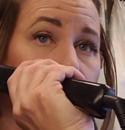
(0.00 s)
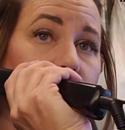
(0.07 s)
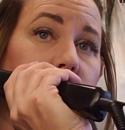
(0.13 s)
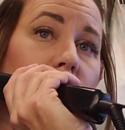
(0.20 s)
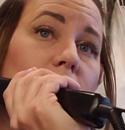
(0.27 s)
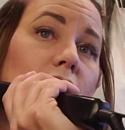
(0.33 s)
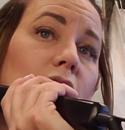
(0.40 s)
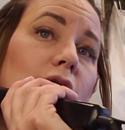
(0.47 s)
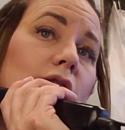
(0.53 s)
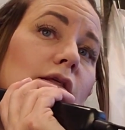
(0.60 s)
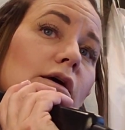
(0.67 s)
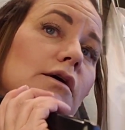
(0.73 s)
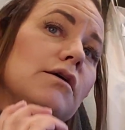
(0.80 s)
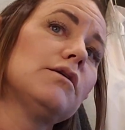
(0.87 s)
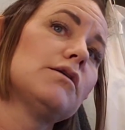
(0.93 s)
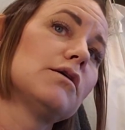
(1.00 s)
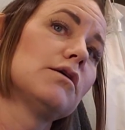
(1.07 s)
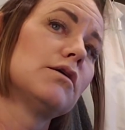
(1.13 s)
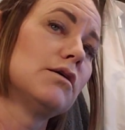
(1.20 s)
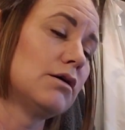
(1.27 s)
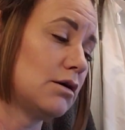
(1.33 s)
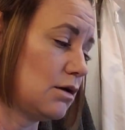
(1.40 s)
this down like that,
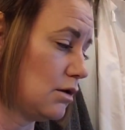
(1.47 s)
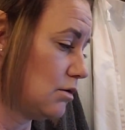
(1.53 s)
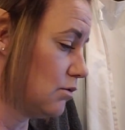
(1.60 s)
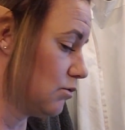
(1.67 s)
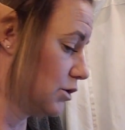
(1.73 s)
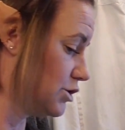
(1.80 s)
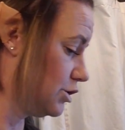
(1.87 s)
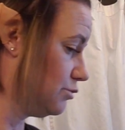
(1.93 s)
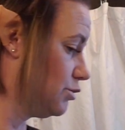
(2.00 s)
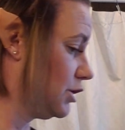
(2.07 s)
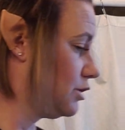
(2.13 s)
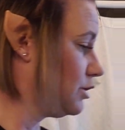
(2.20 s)
and we should be